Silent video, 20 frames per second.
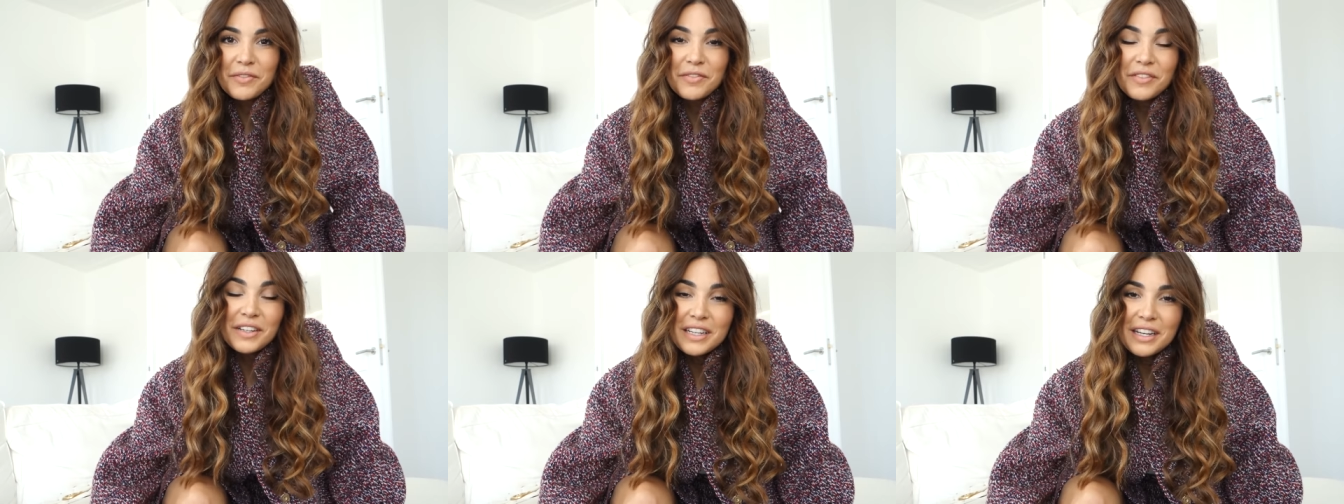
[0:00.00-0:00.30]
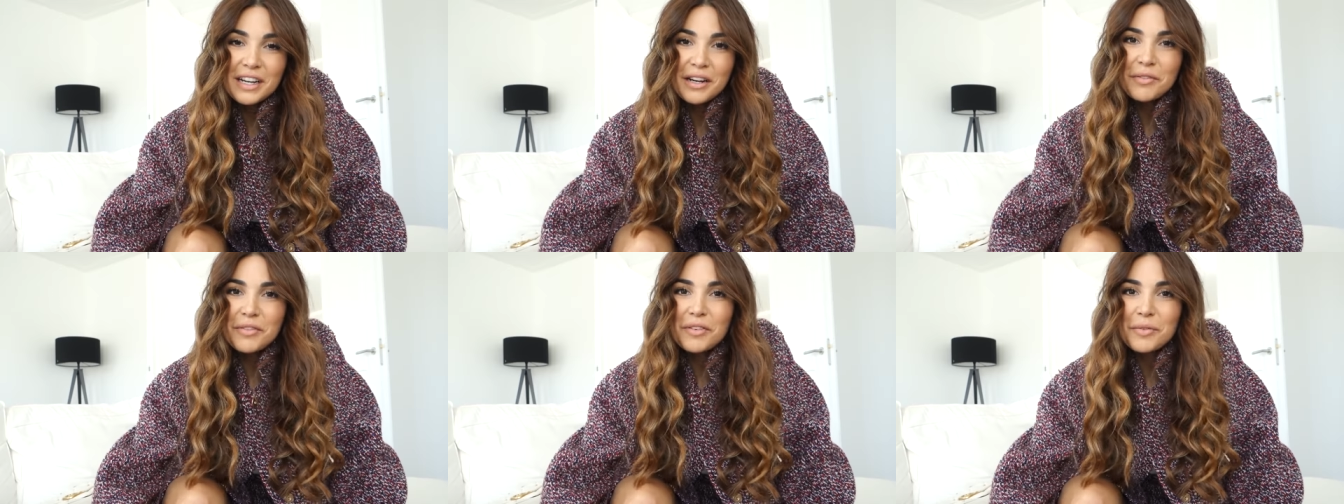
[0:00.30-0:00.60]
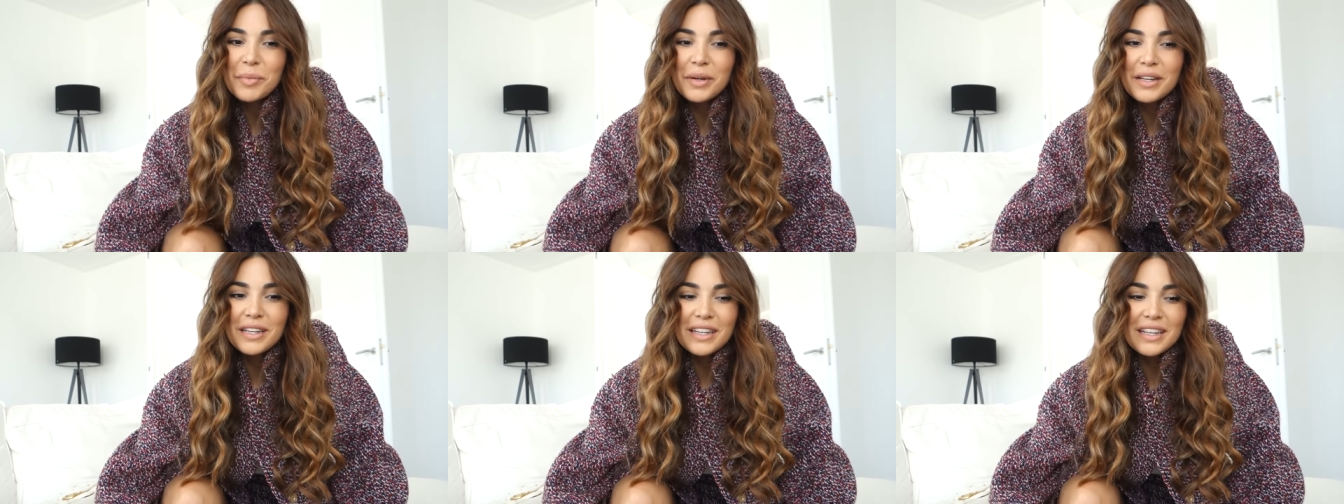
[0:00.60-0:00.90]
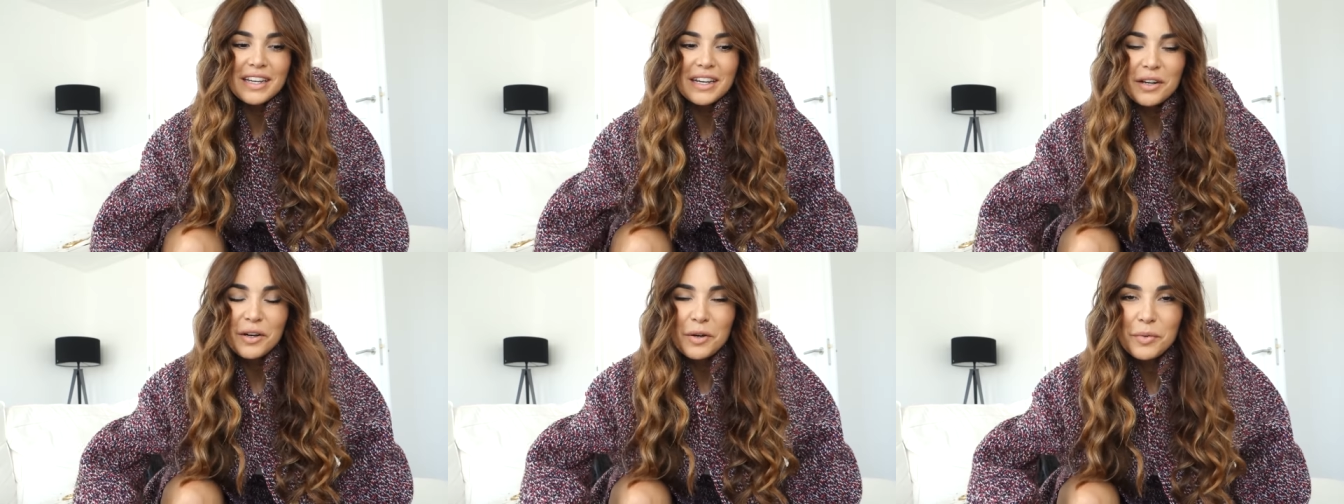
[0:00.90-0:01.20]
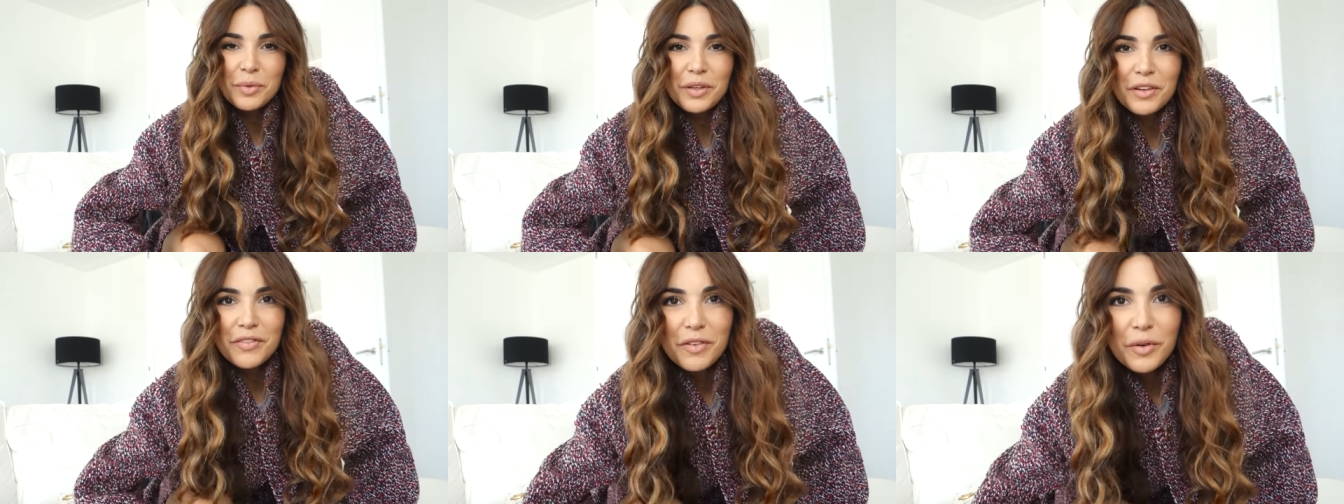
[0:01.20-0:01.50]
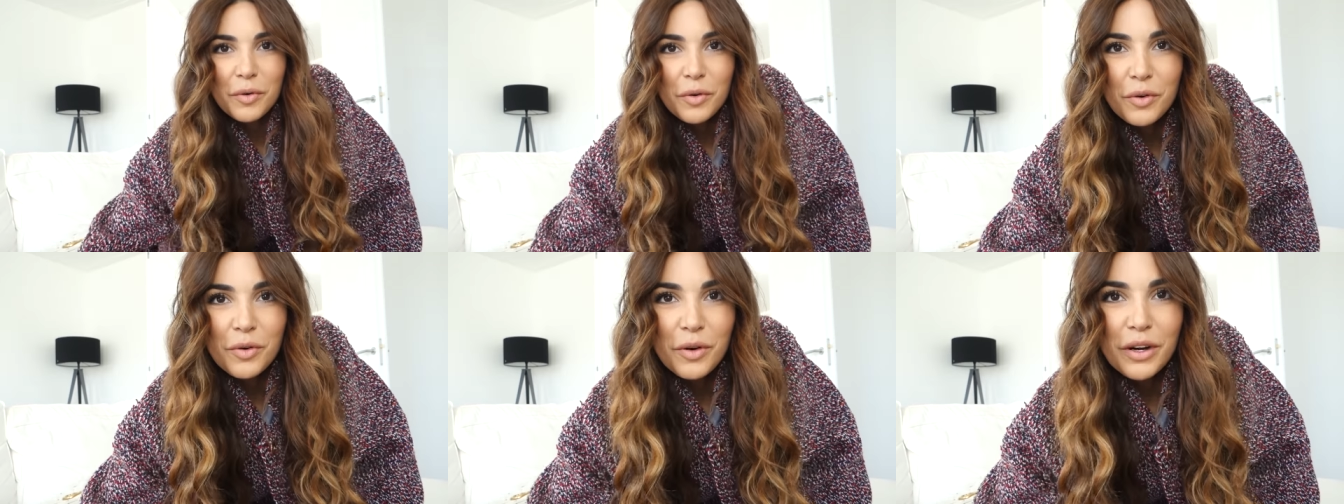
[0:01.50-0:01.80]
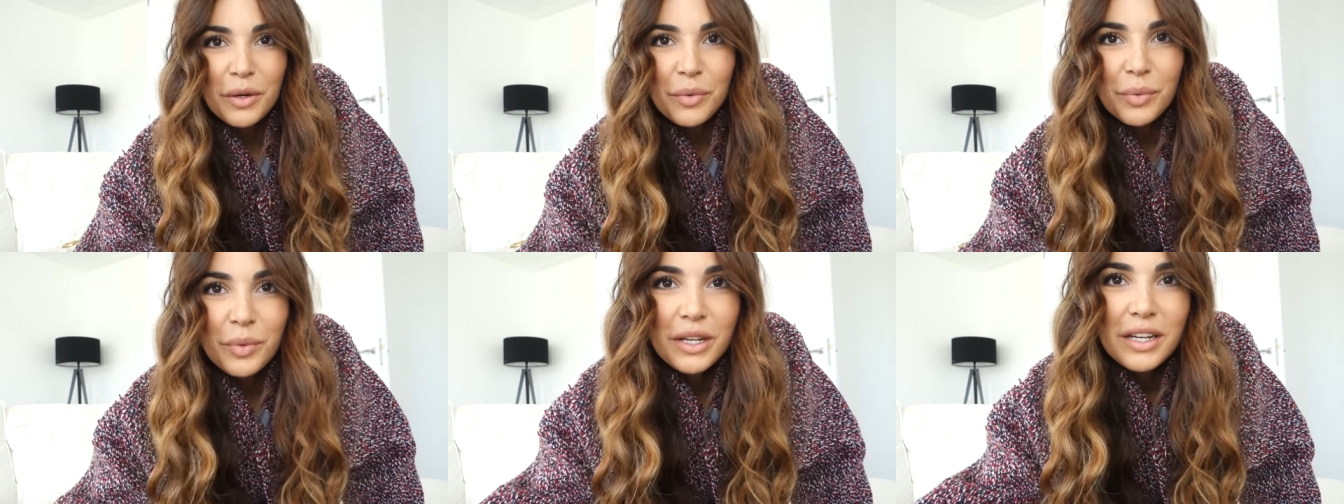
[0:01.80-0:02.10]
week everybody. I hope you have a
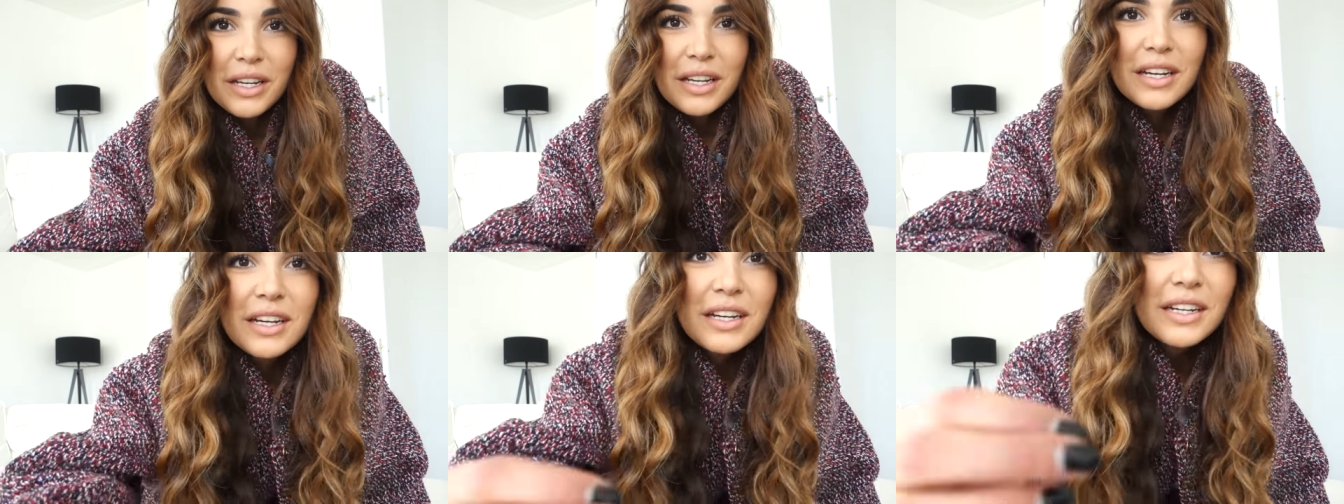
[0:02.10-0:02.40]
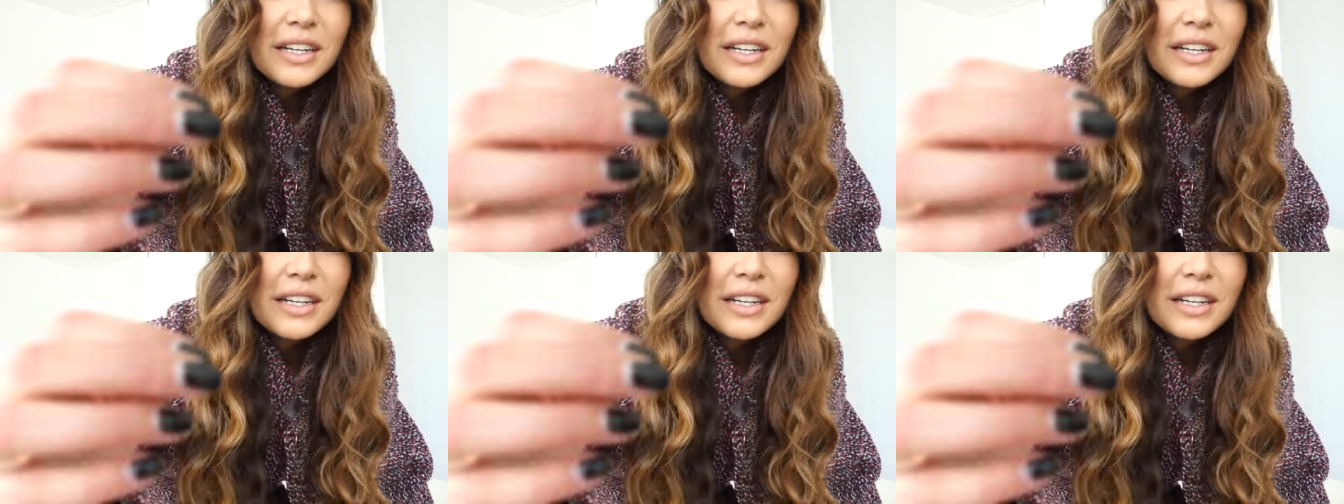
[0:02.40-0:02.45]
great week.